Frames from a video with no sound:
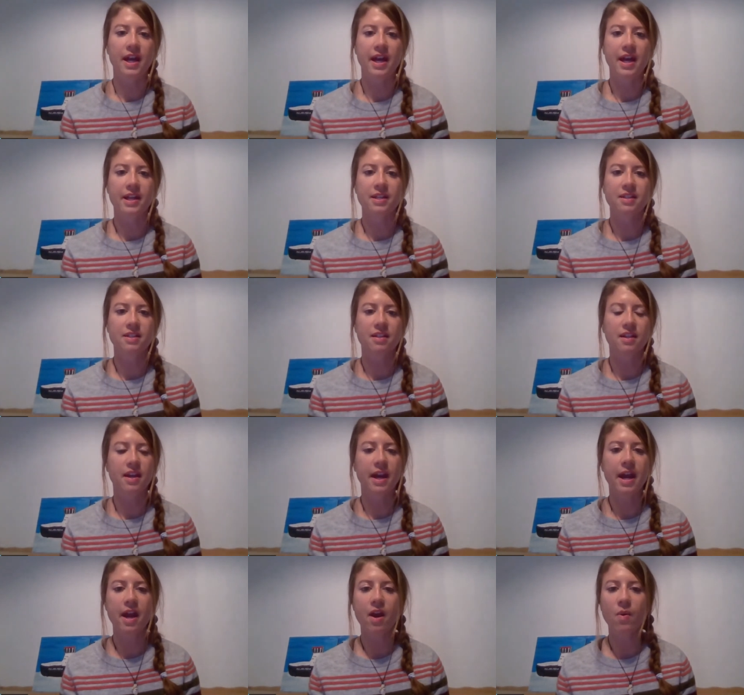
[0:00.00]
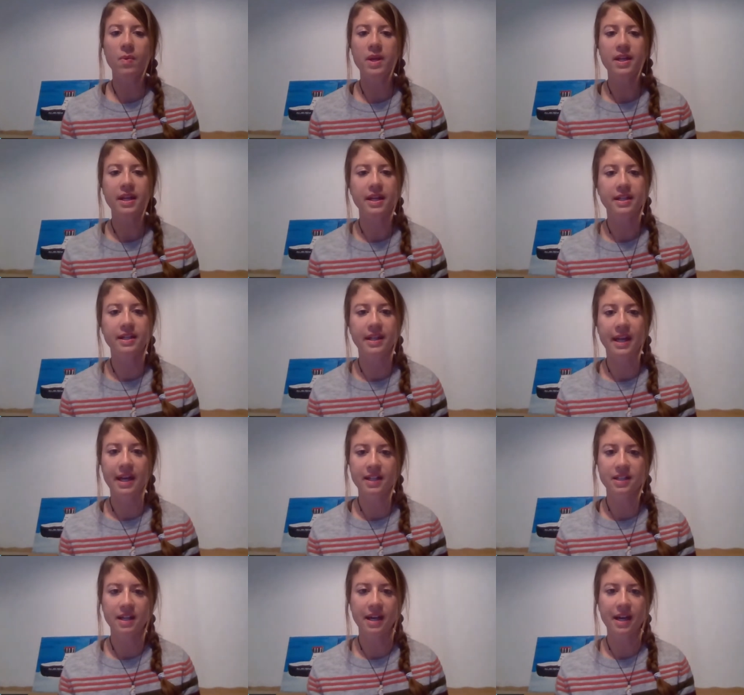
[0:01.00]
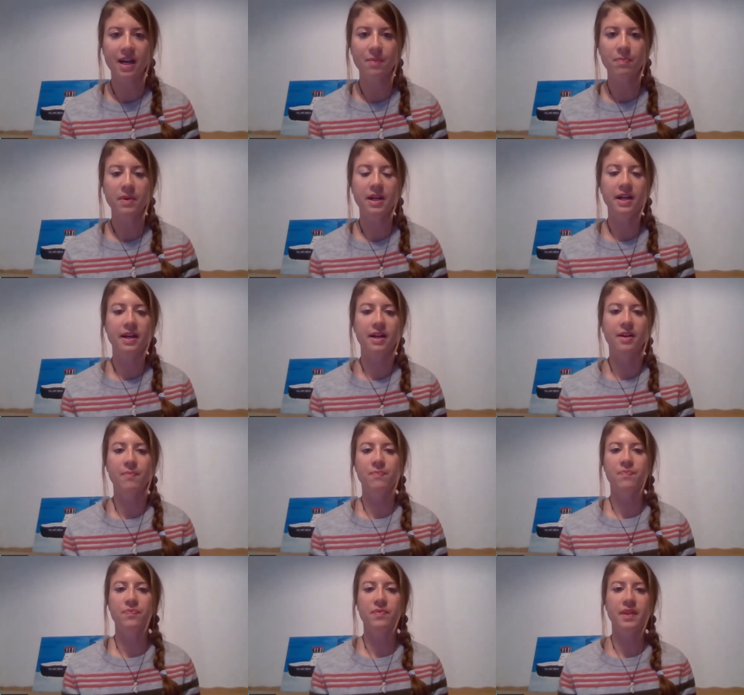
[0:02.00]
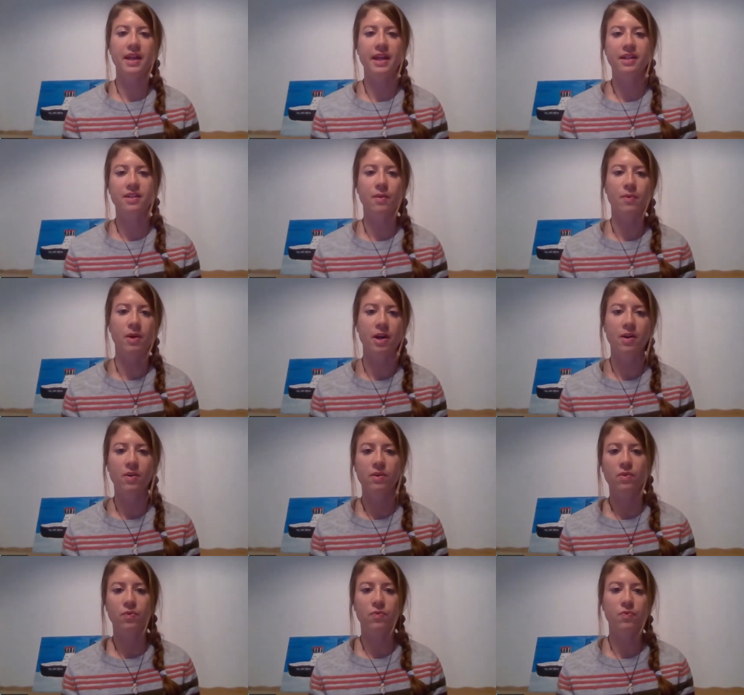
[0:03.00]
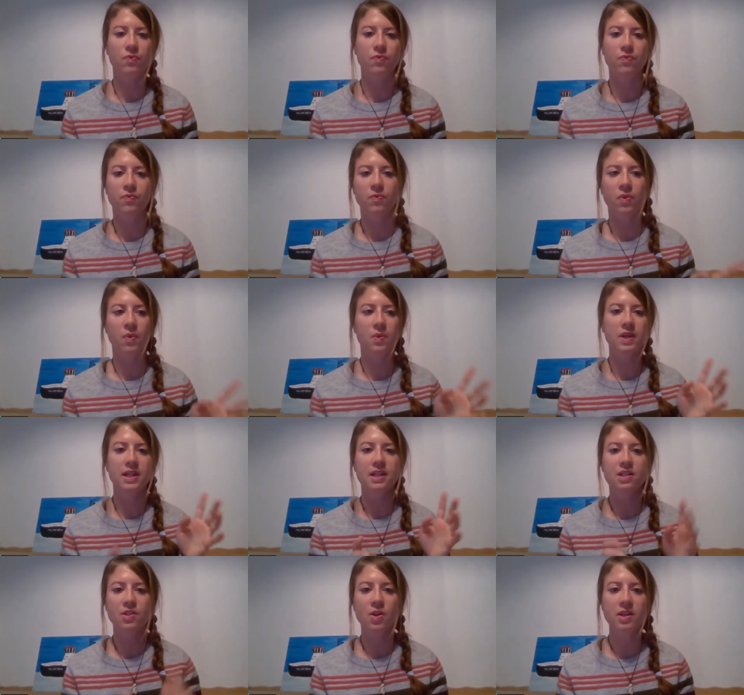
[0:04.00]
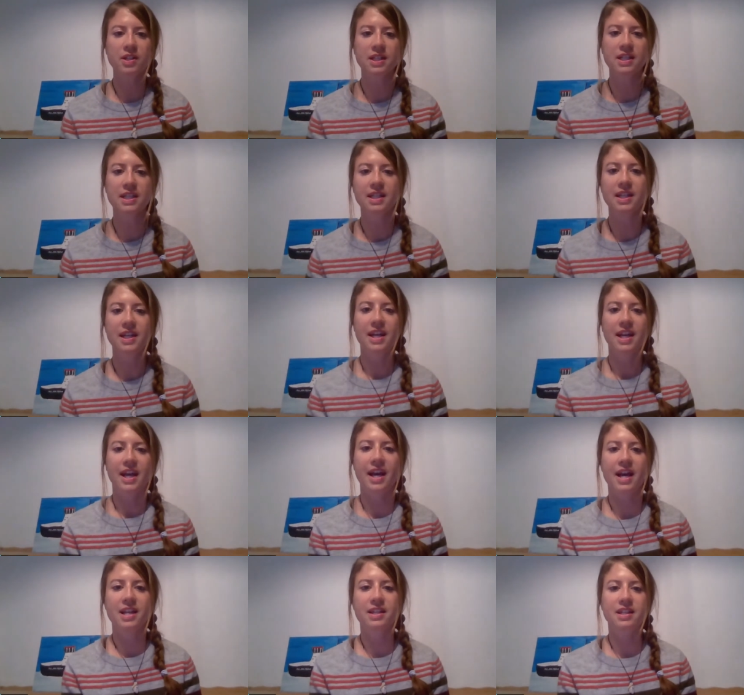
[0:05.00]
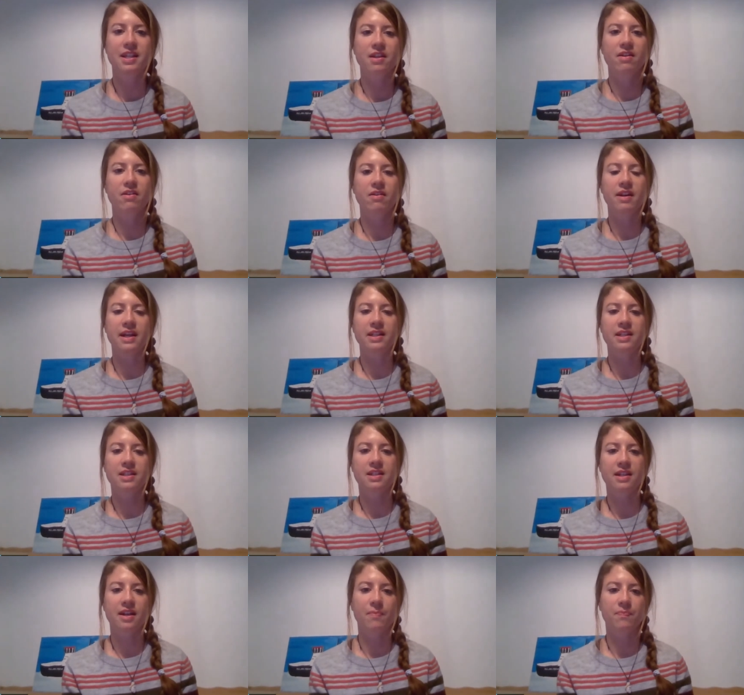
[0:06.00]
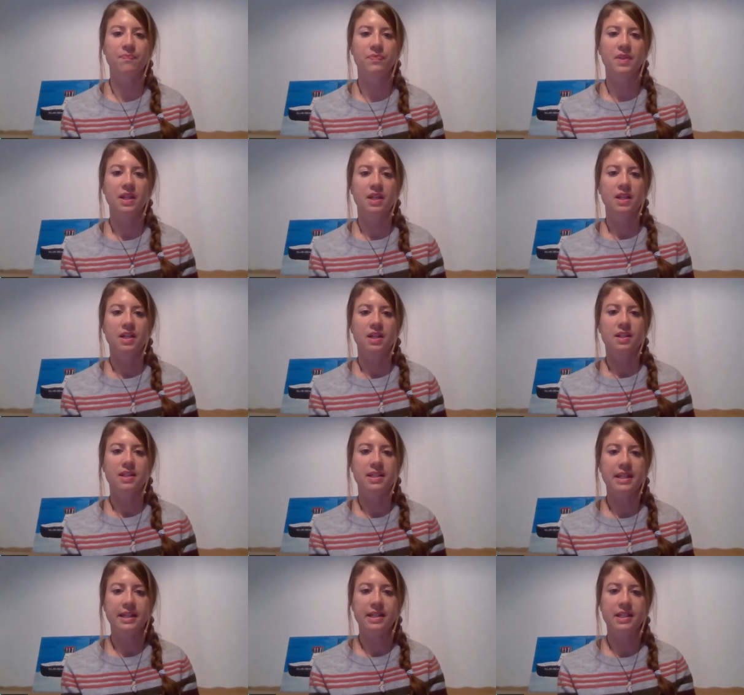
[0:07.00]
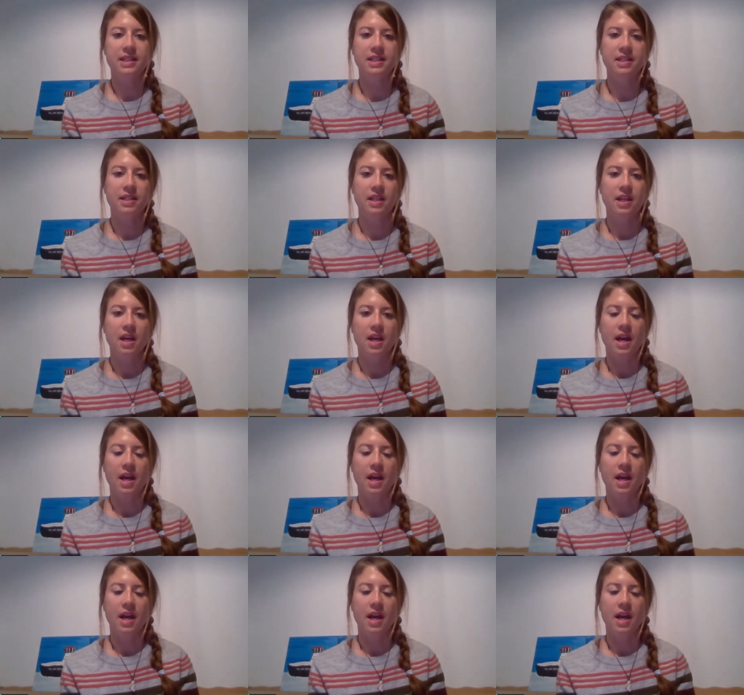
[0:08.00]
And every day cake time um, at around 3.30 and dinner at um, 6.